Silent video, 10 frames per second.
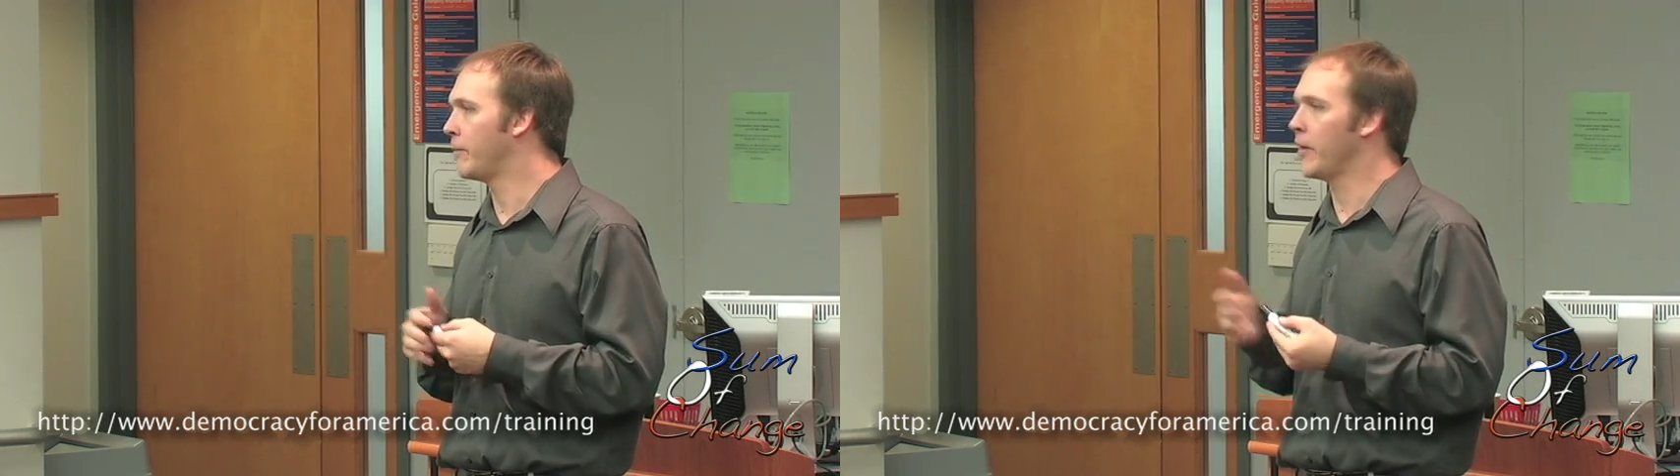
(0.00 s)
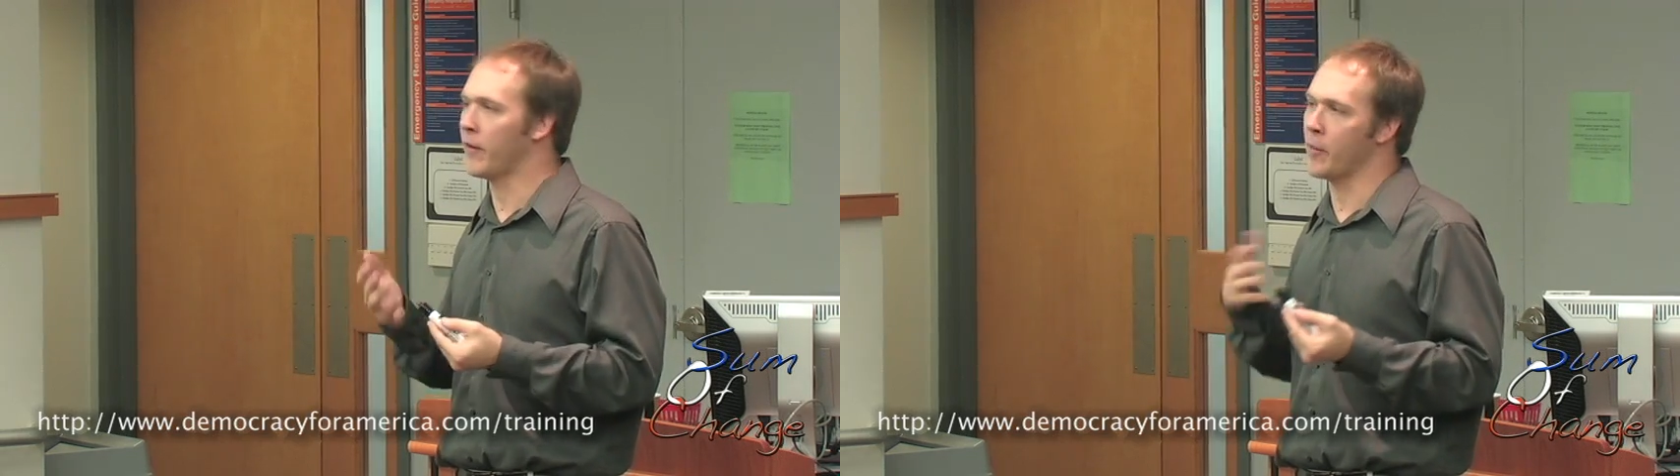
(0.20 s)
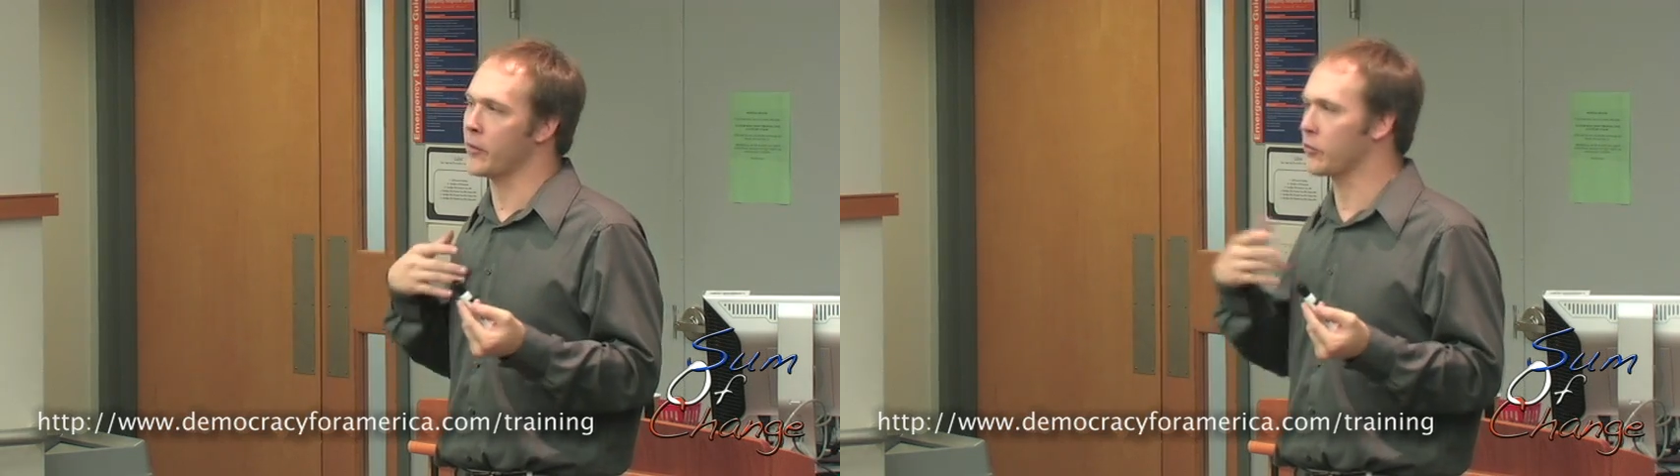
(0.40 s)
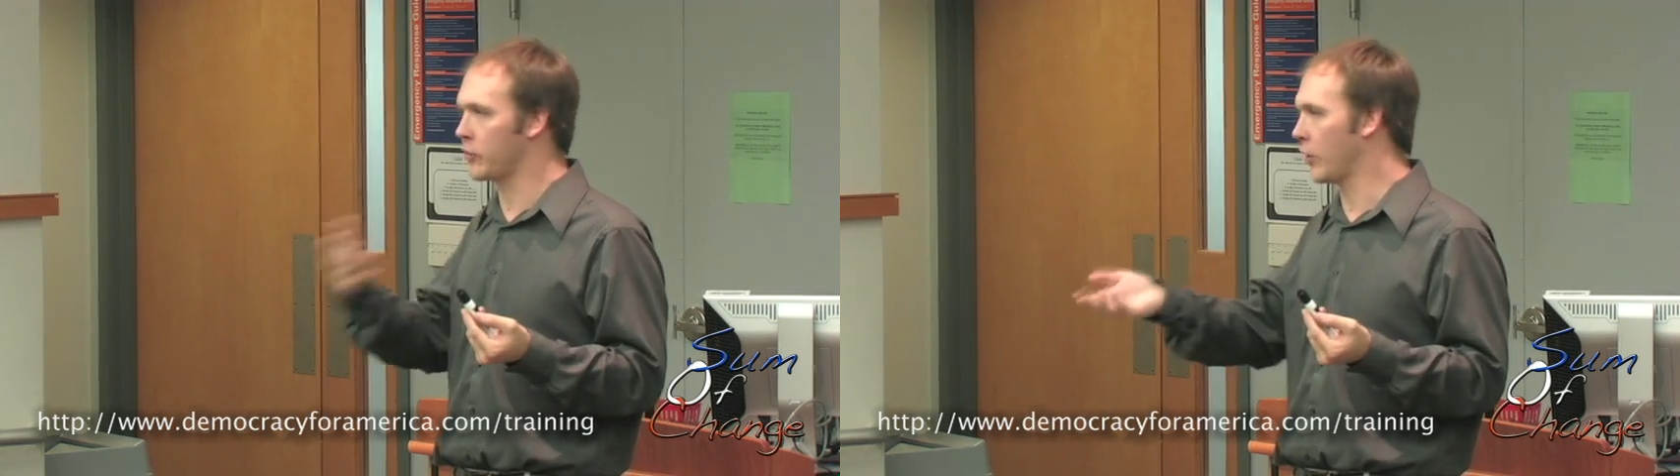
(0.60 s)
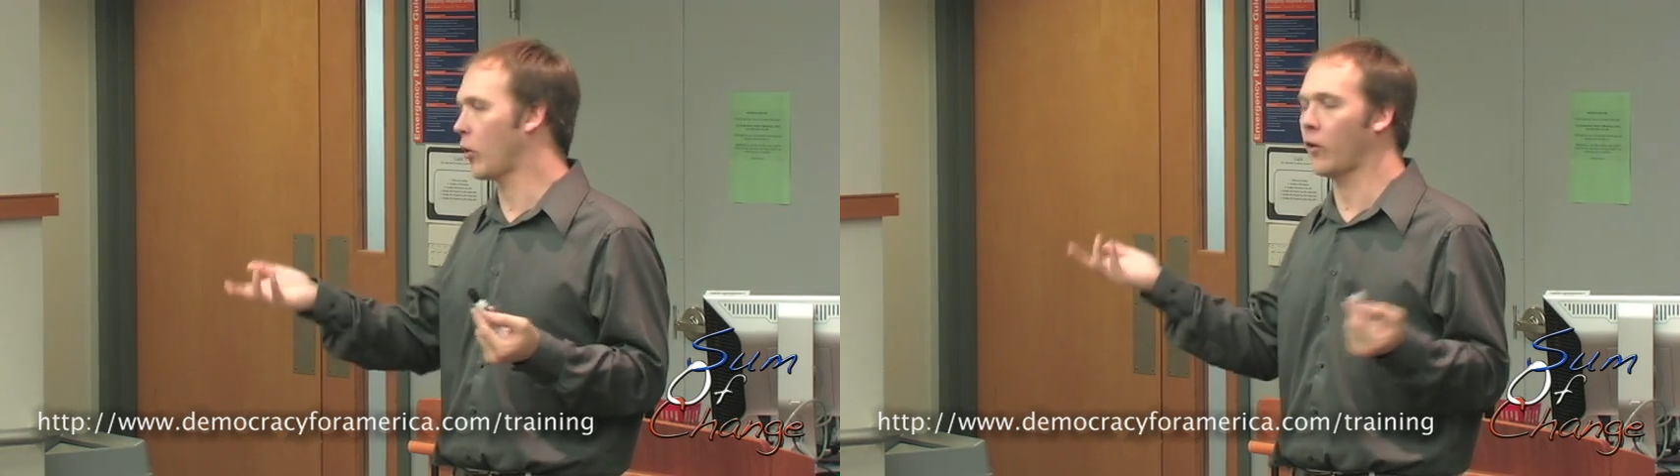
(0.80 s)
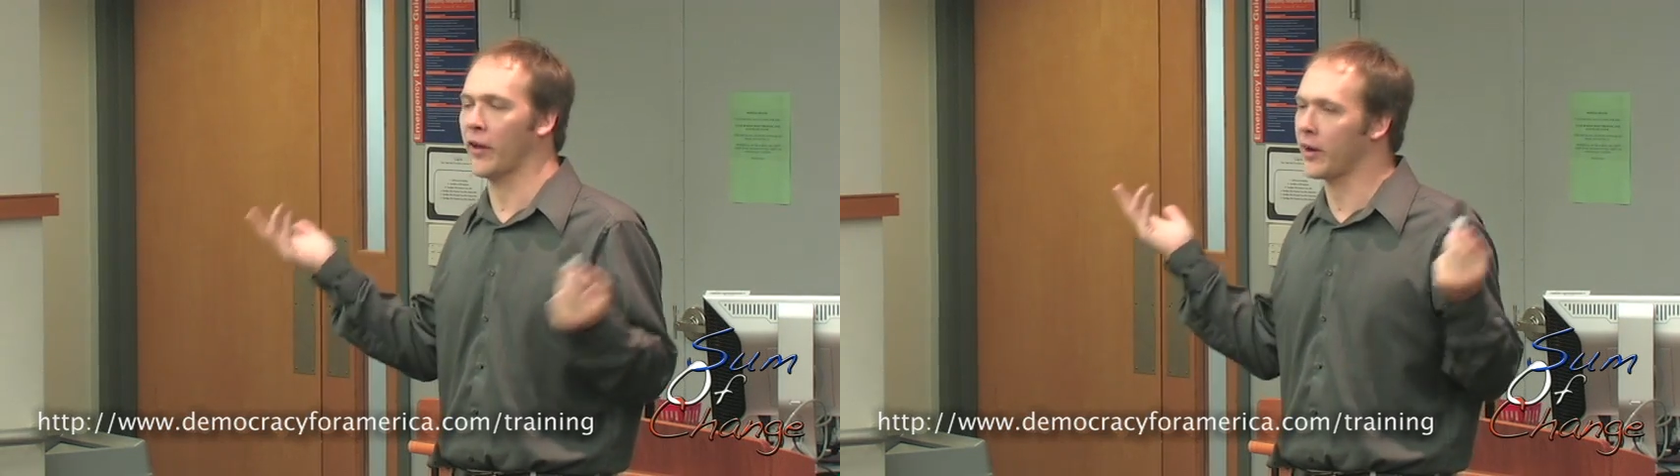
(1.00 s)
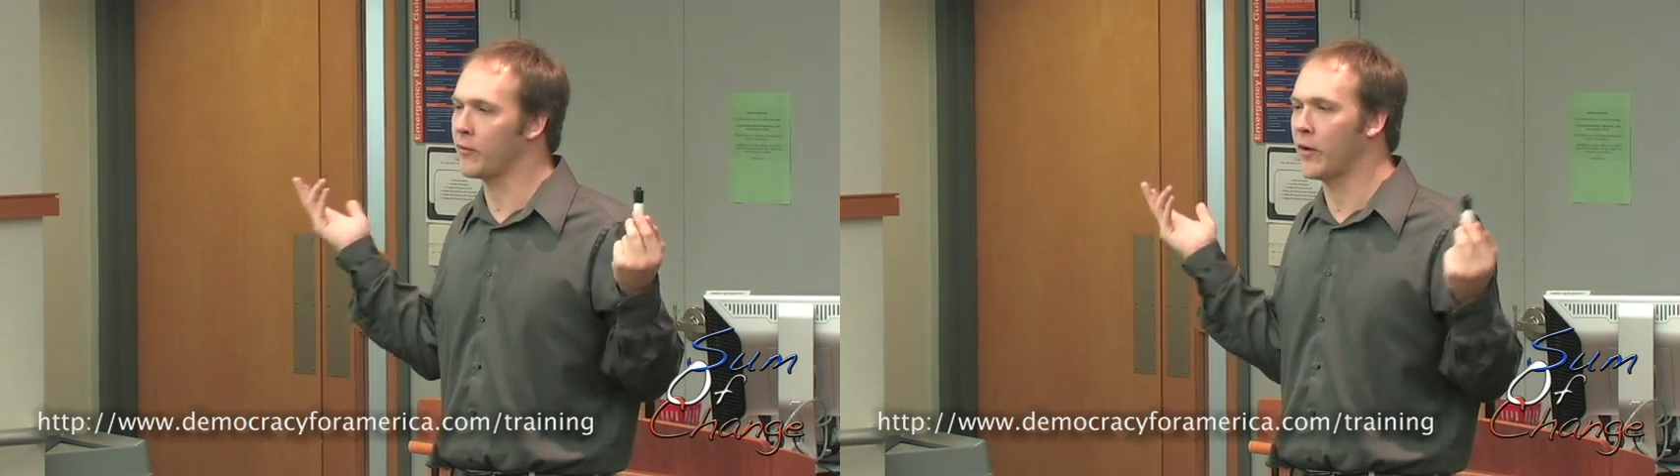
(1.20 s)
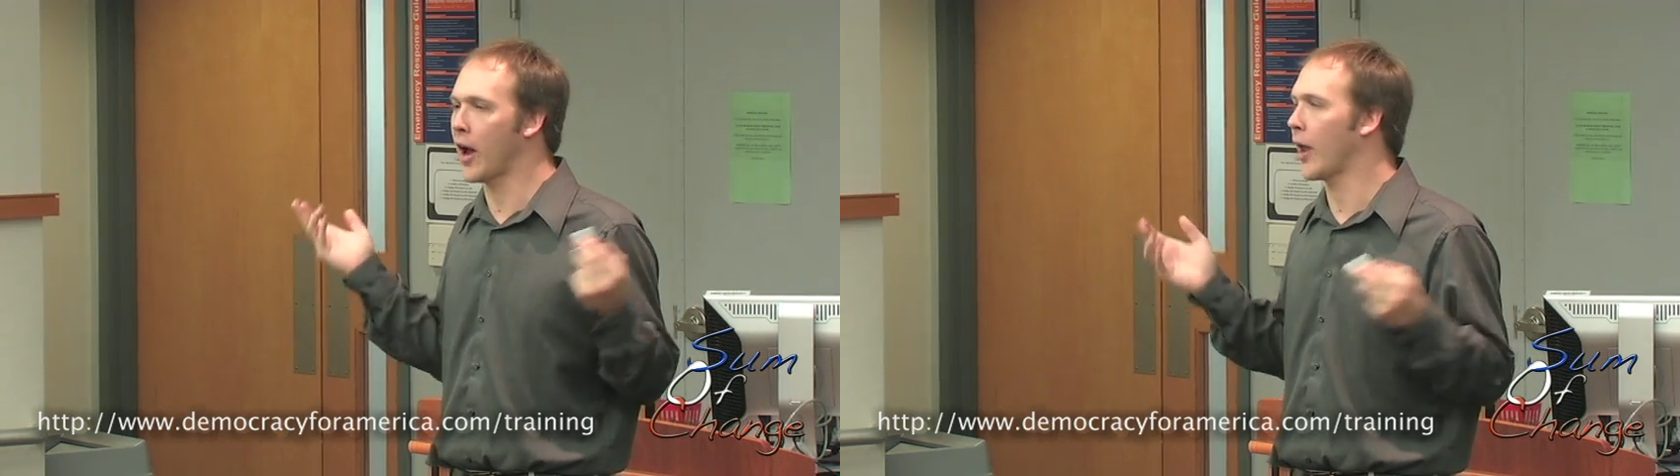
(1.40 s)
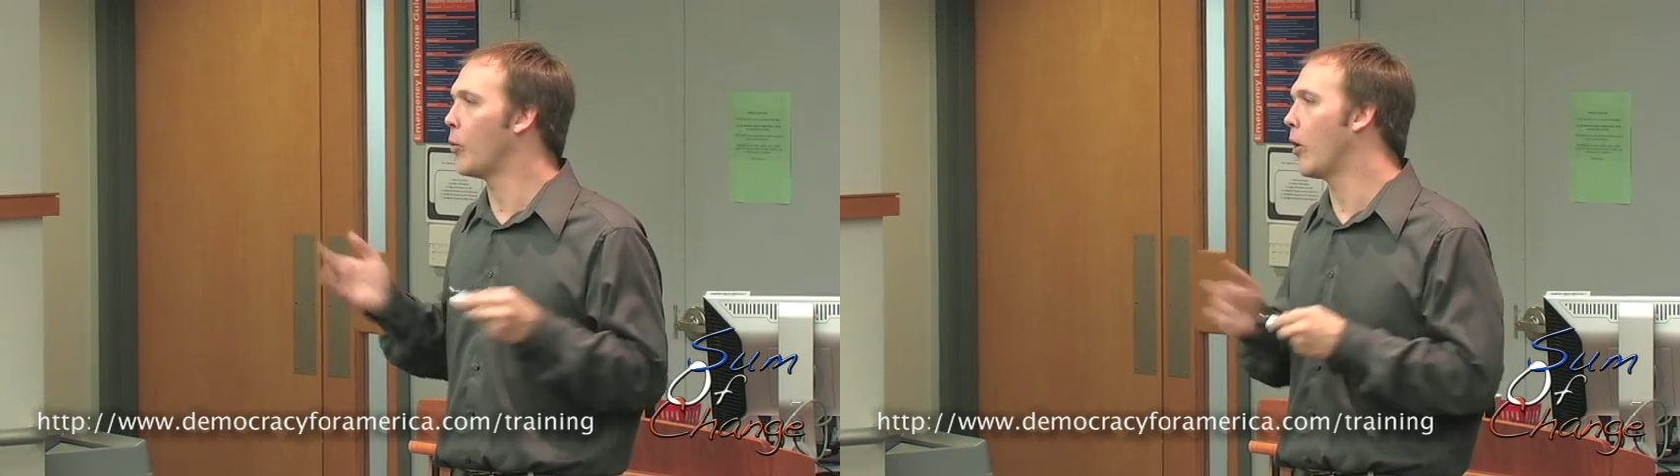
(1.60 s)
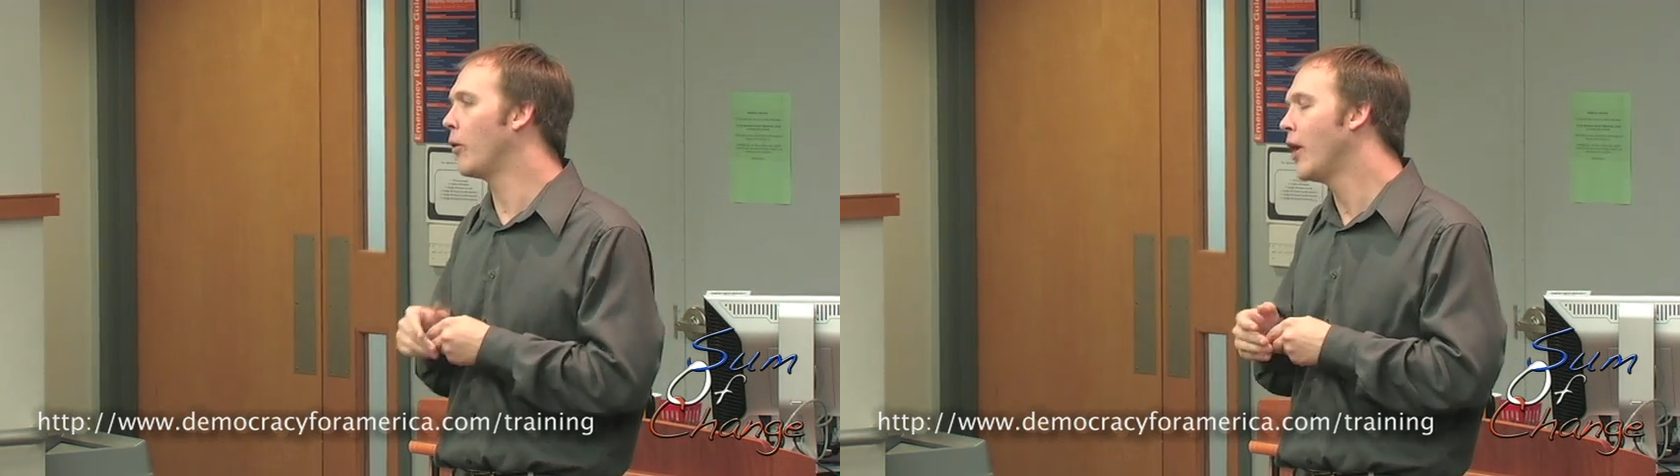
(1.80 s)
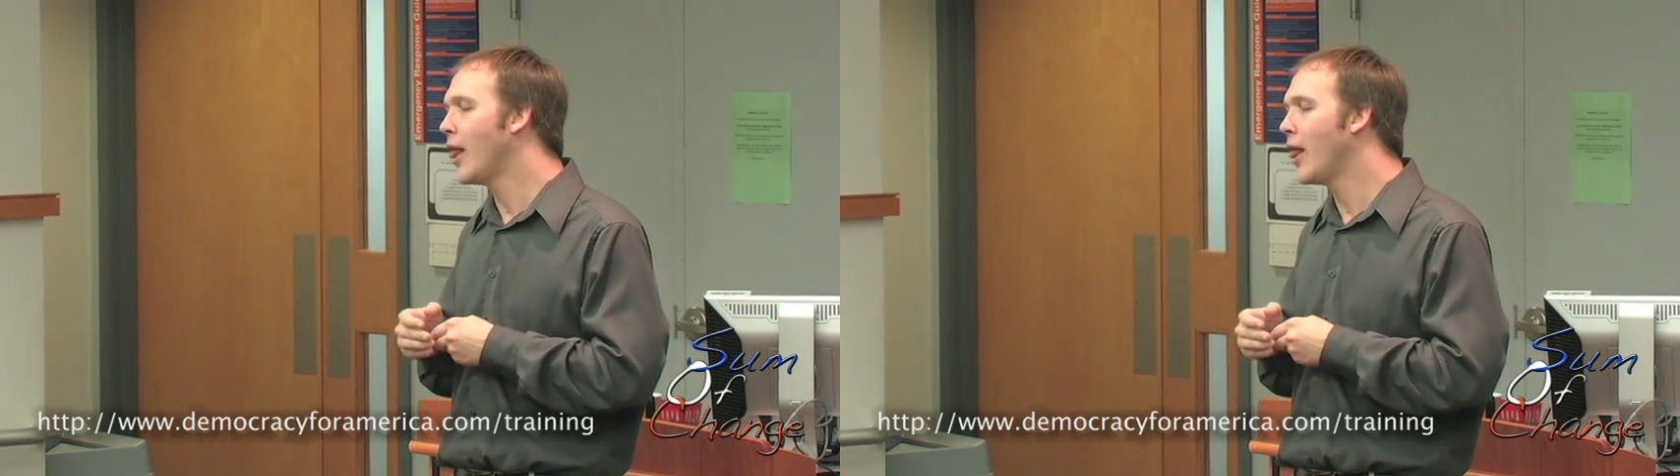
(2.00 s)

If I'm interested, I'll click. If not, I won't.